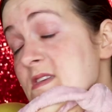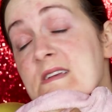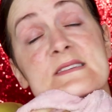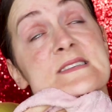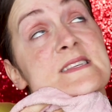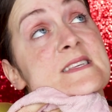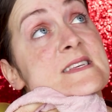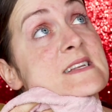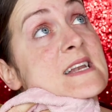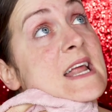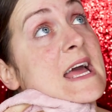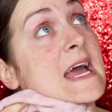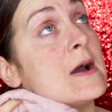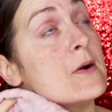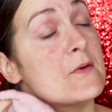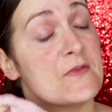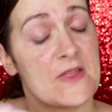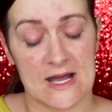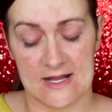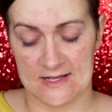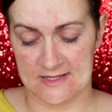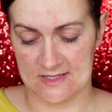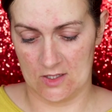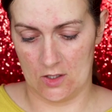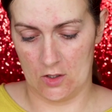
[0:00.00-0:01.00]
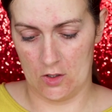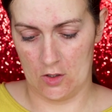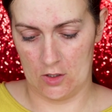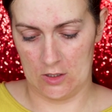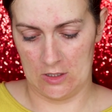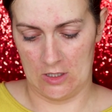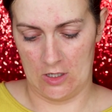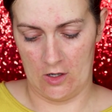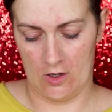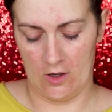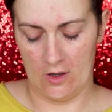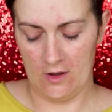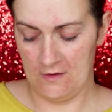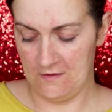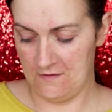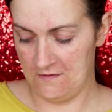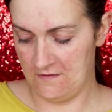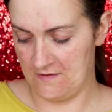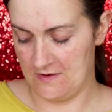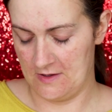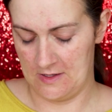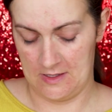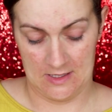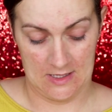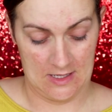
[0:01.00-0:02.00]
So now that's all
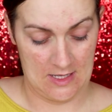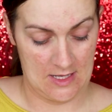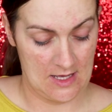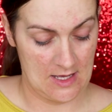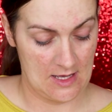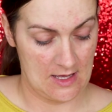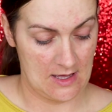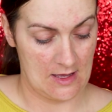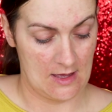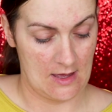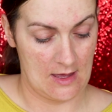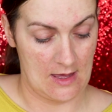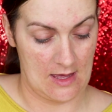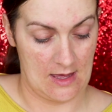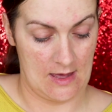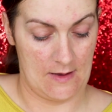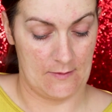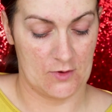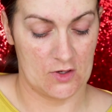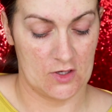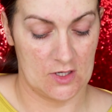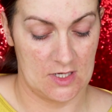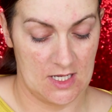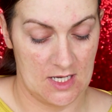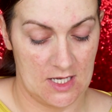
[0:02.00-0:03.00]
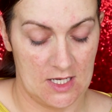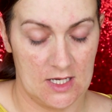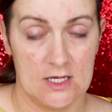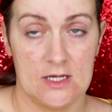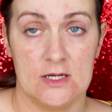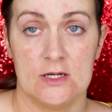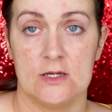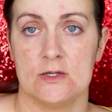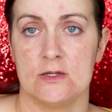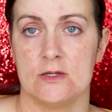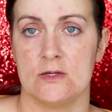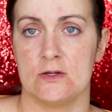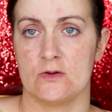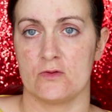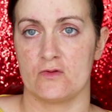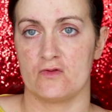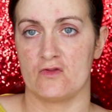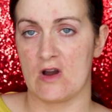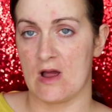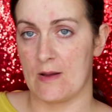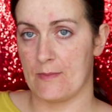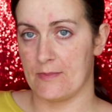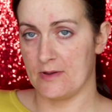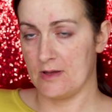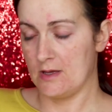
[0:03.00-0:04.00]
off, I'm gonna
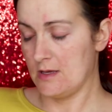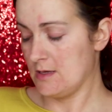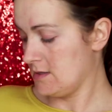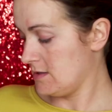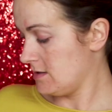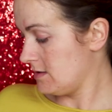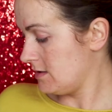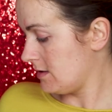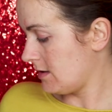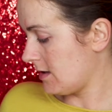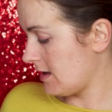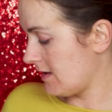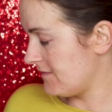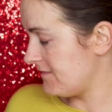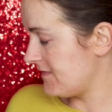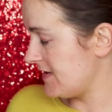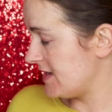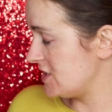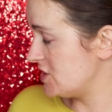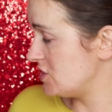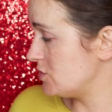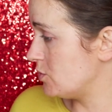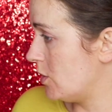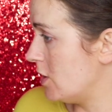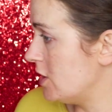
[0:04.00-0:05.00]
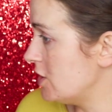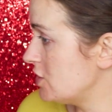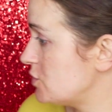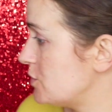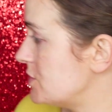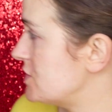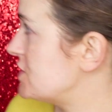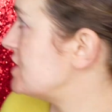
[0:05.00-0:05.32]
grab a face wash,